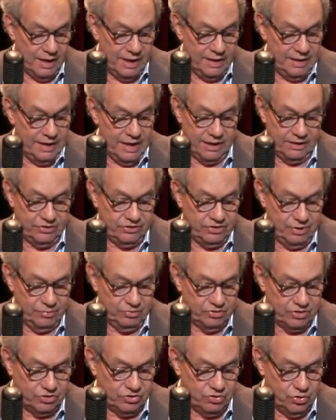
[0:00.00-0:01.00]
And yet it
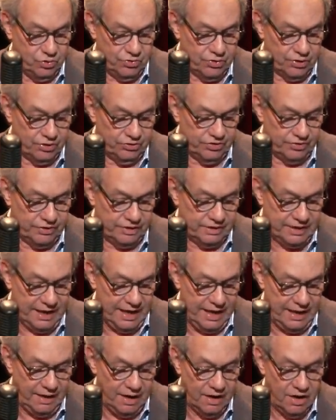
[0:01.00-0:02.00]
seems that two-thirds of the
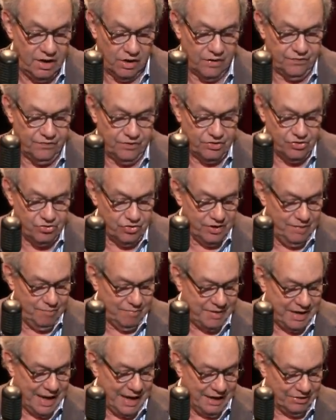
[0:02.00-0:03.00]
tent are for
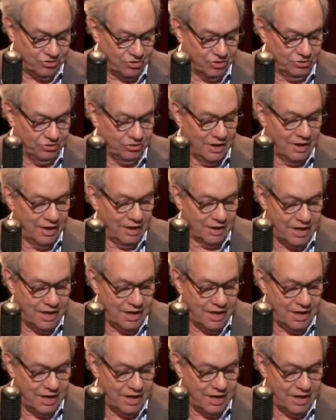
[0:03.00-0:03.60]
dream catchers,